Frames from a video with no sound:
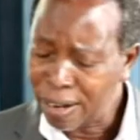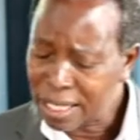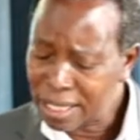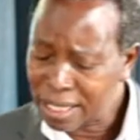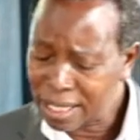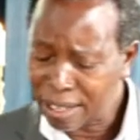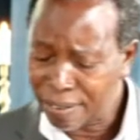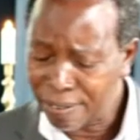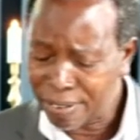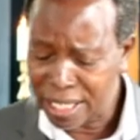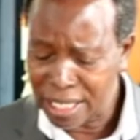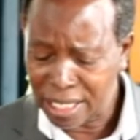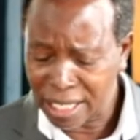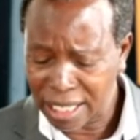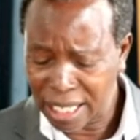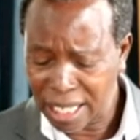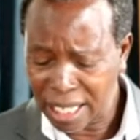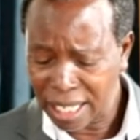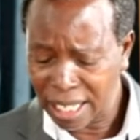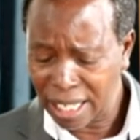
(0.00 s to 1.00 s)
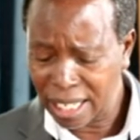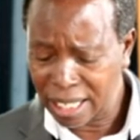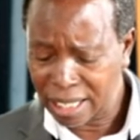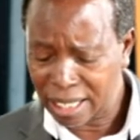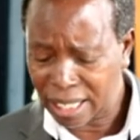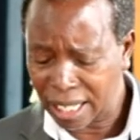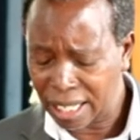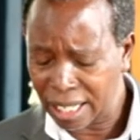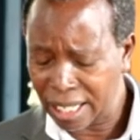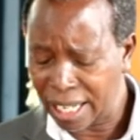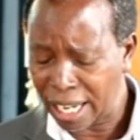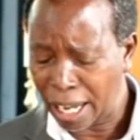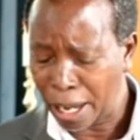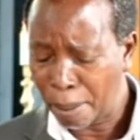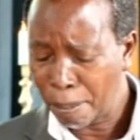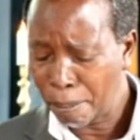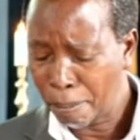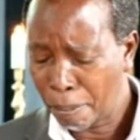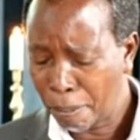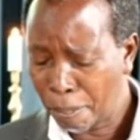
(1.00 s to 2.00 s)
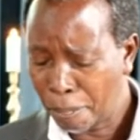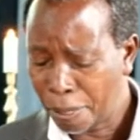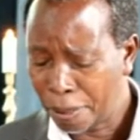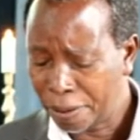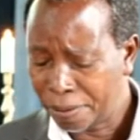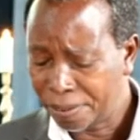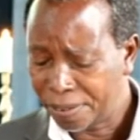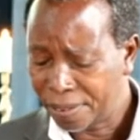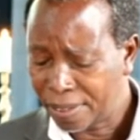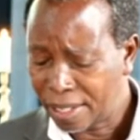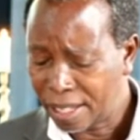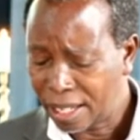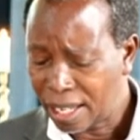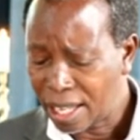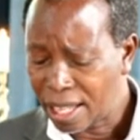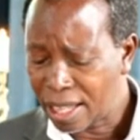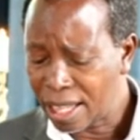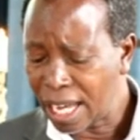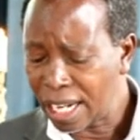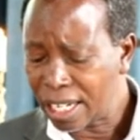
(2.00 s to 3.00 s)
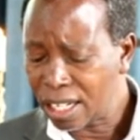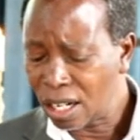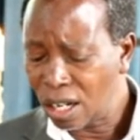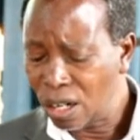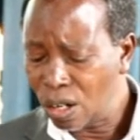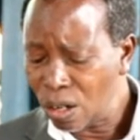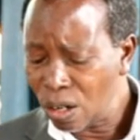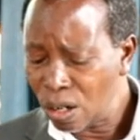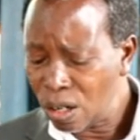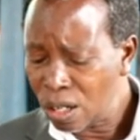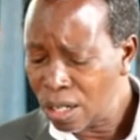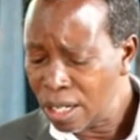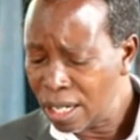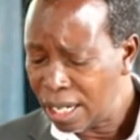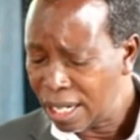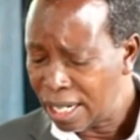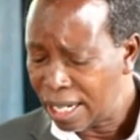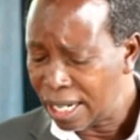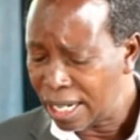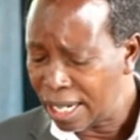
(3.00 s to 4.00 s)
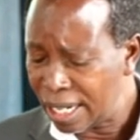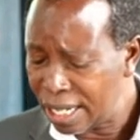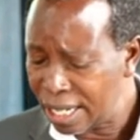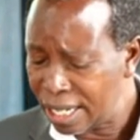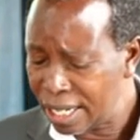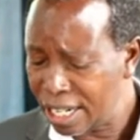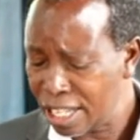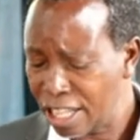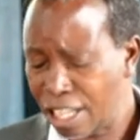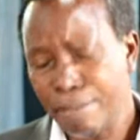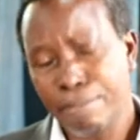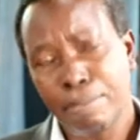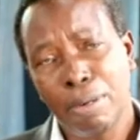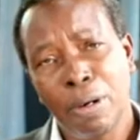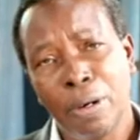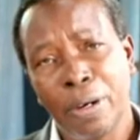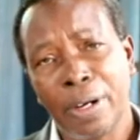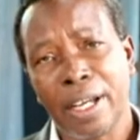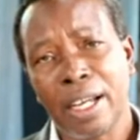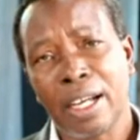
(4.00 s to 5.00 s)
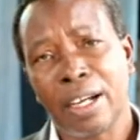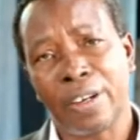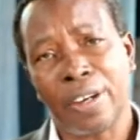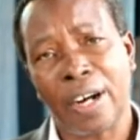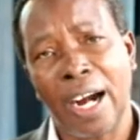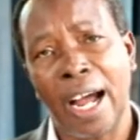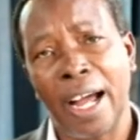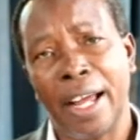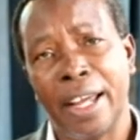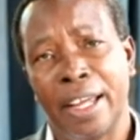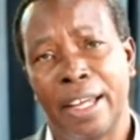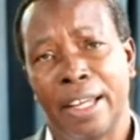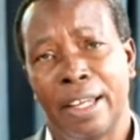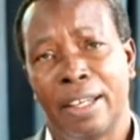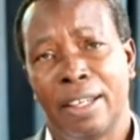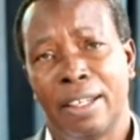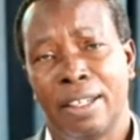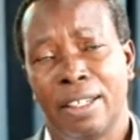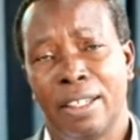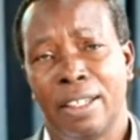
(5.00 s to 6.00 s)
Verse 17 is clear that God heard the boy crying.